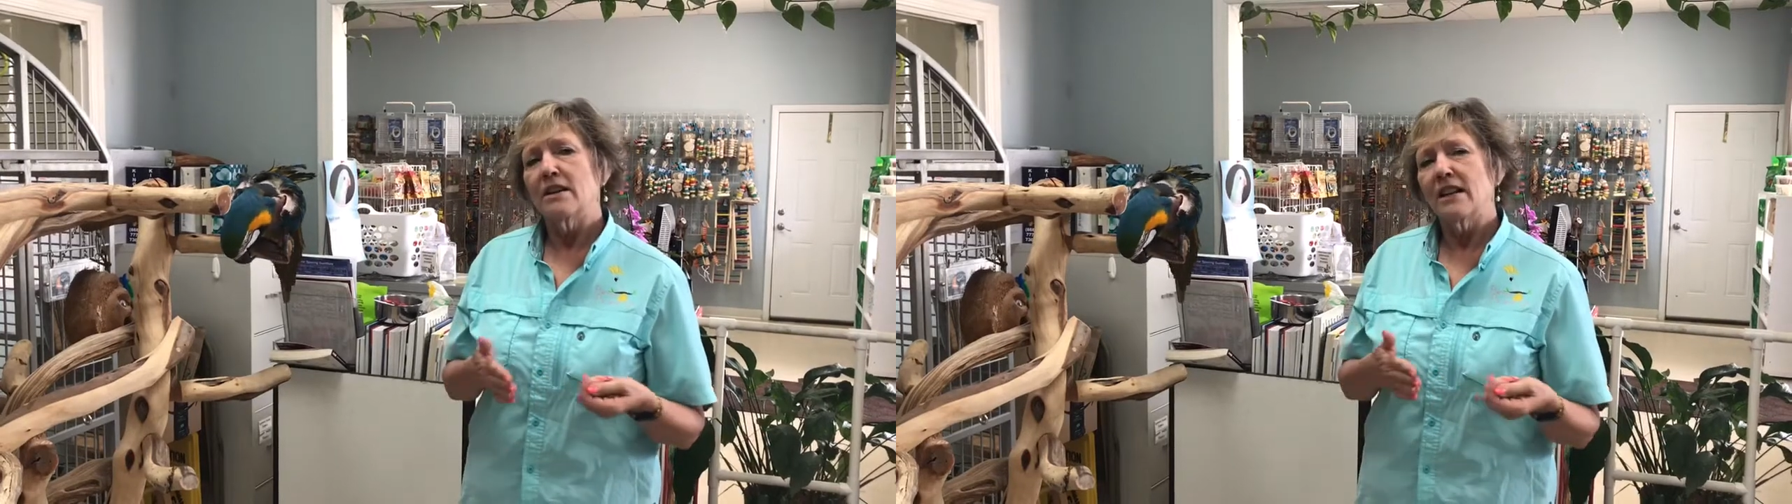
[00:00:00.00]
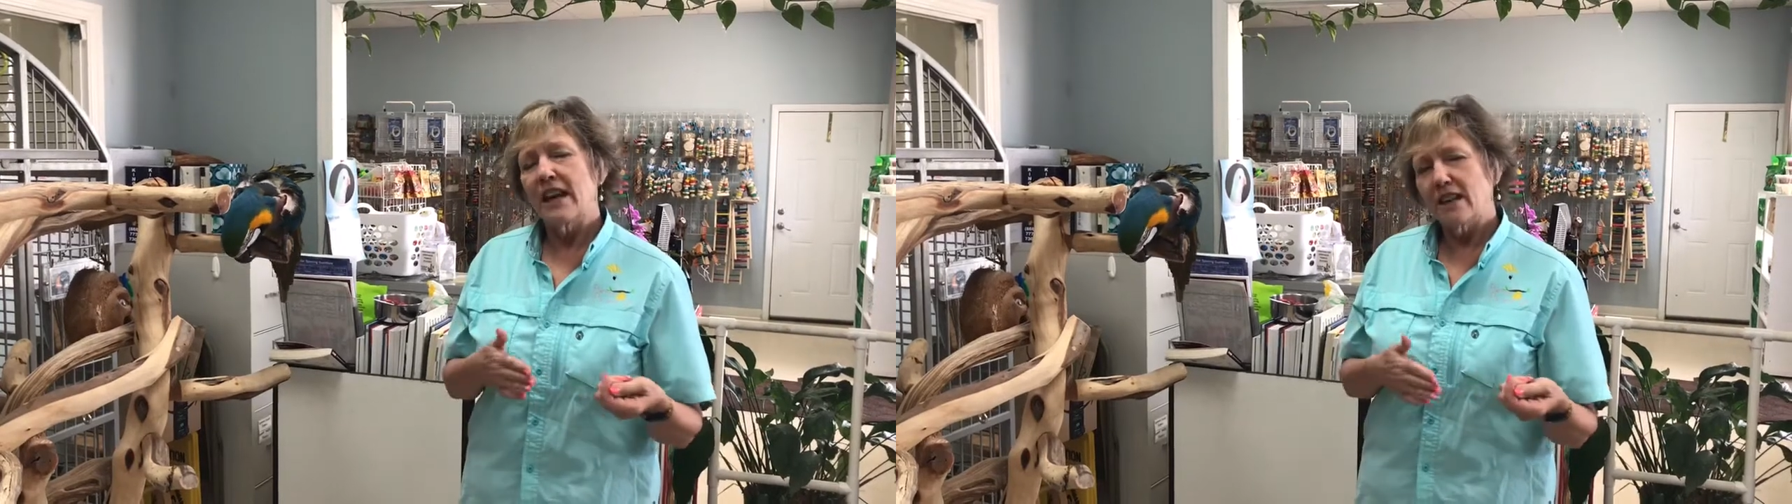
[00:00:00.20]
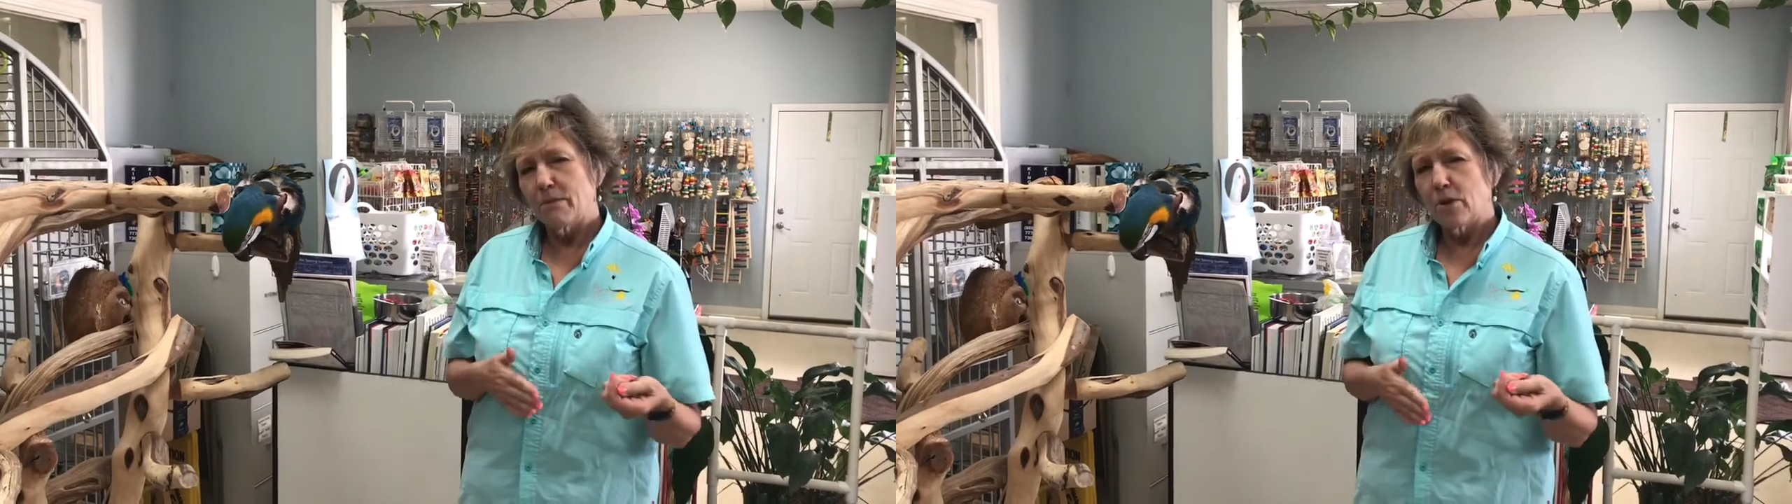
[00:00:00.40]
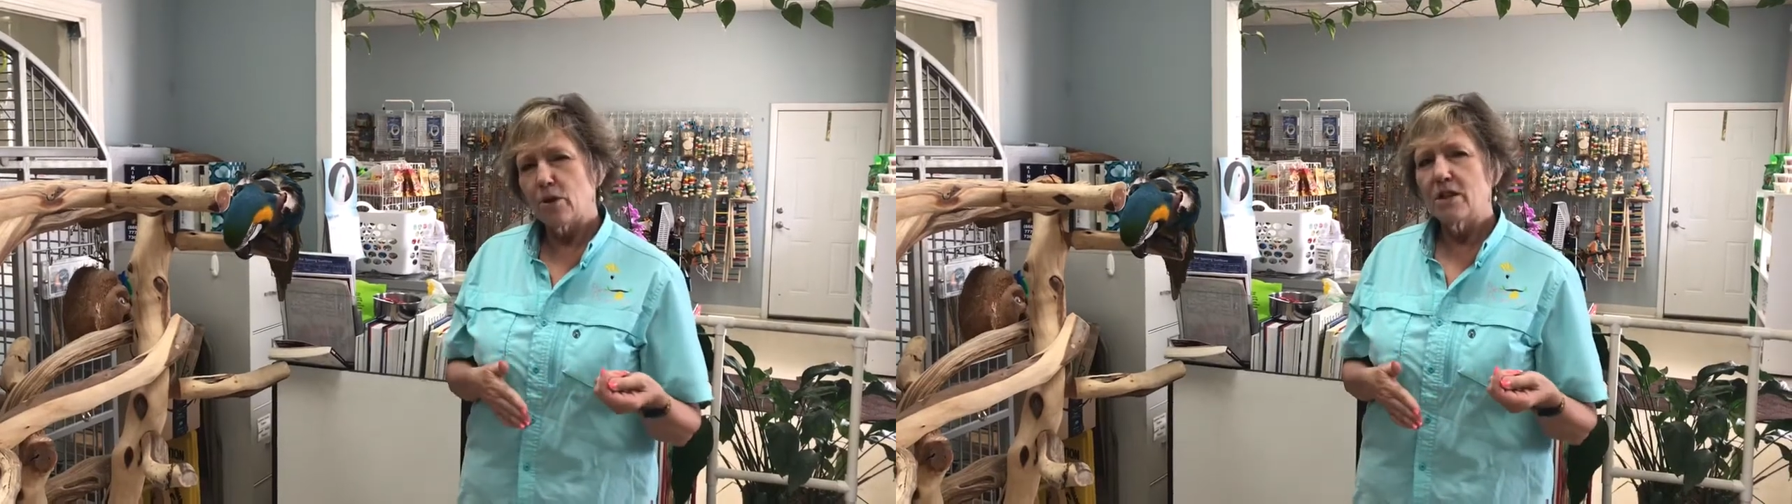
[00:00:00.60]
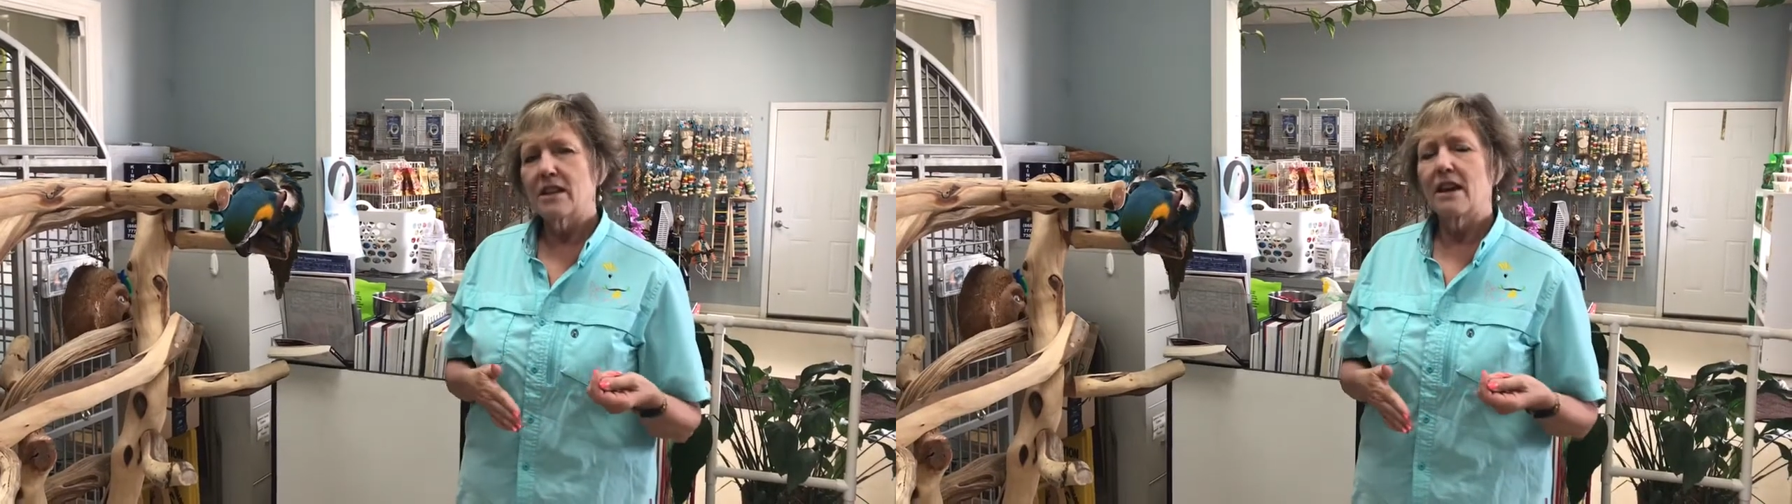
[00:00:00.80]
letting the
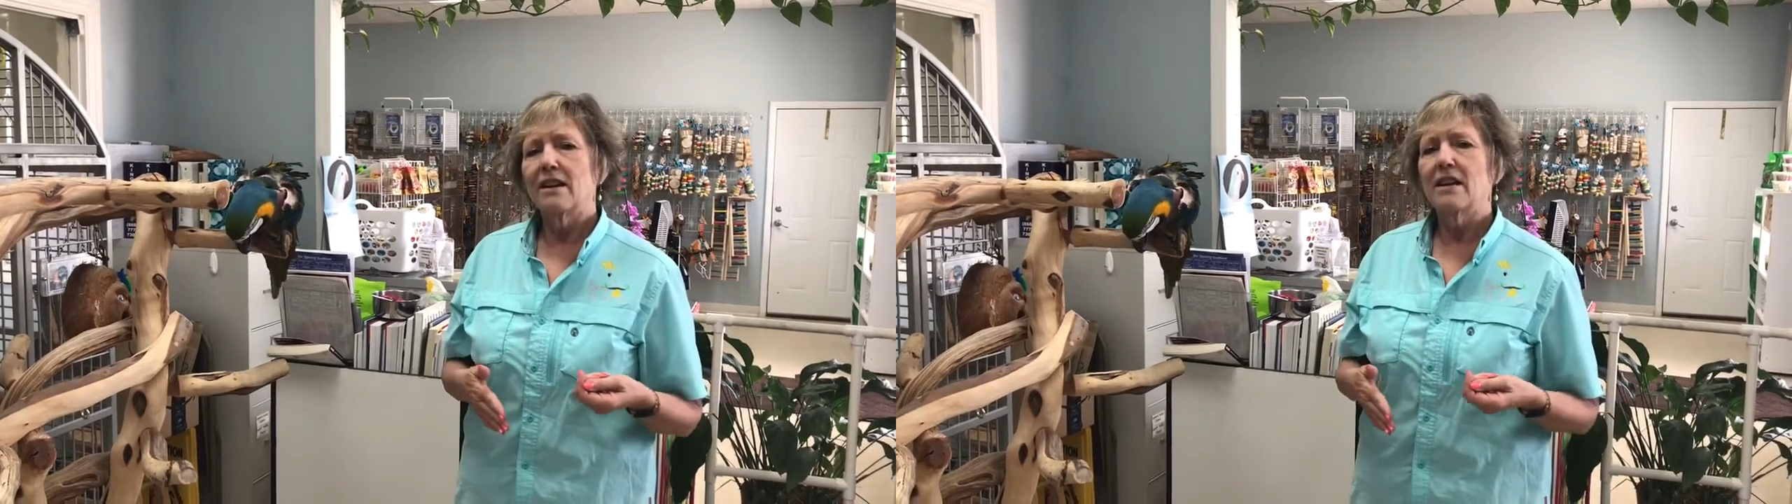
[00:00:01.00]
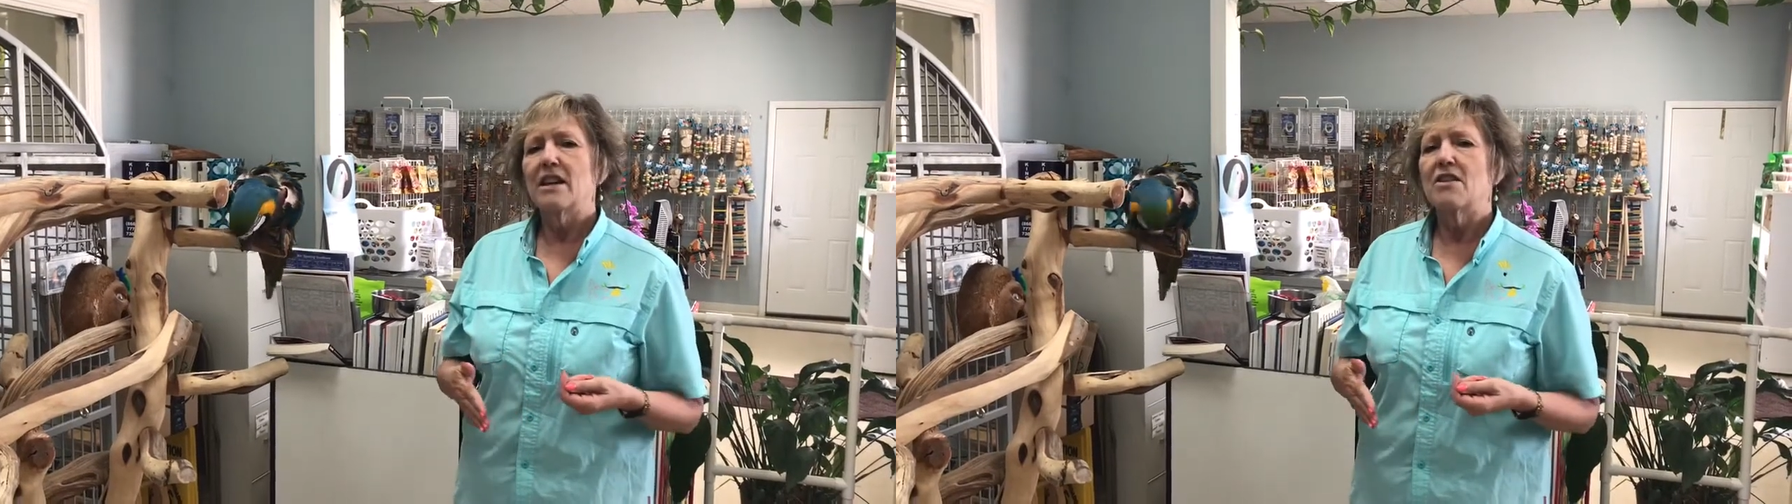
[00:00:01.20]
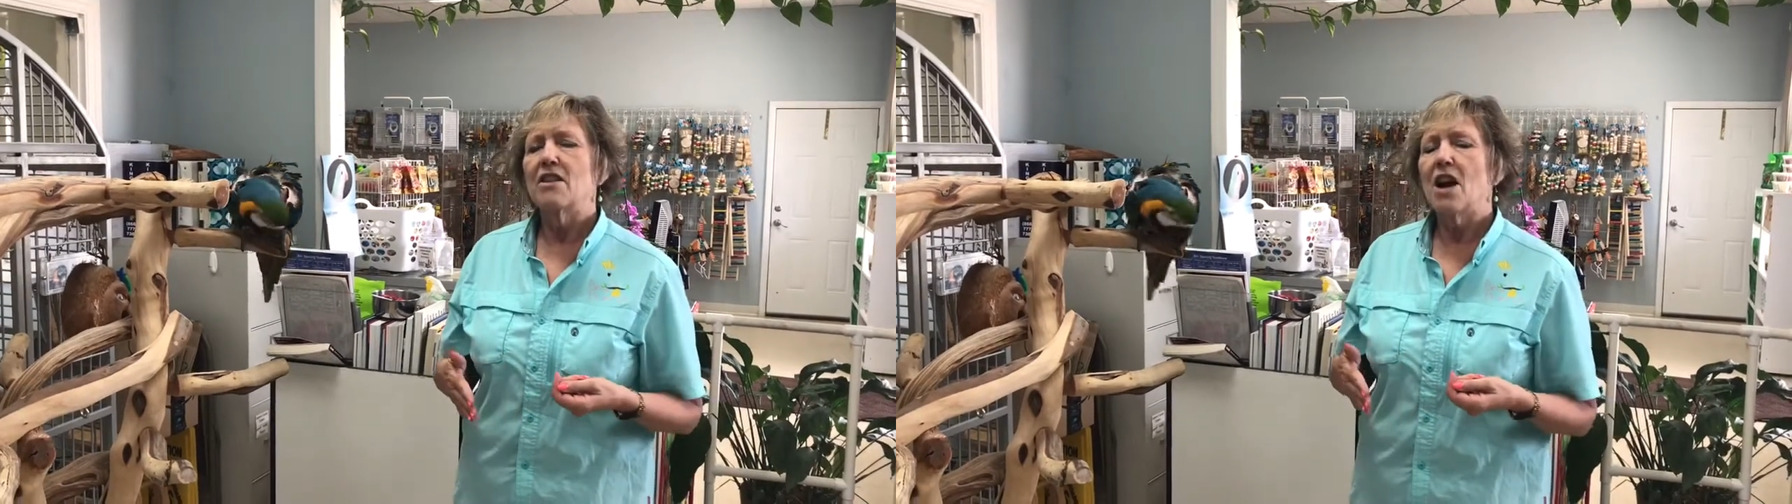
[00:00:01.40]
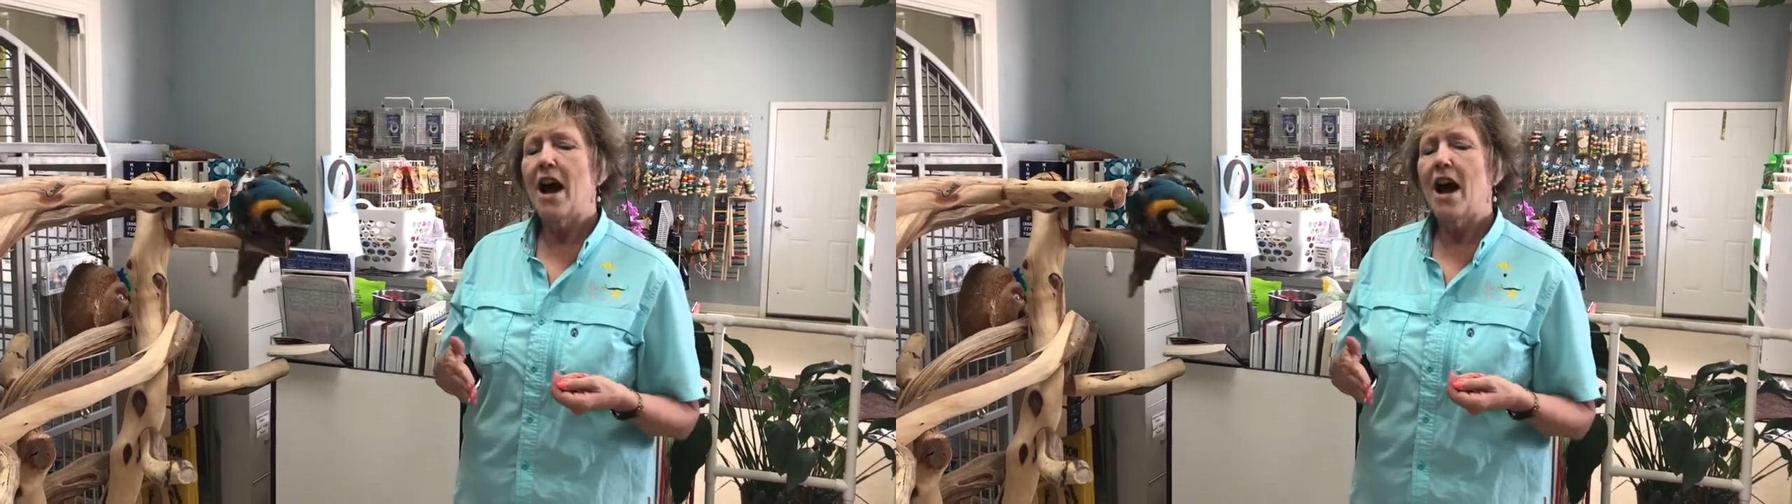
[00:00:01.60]
bird settle in,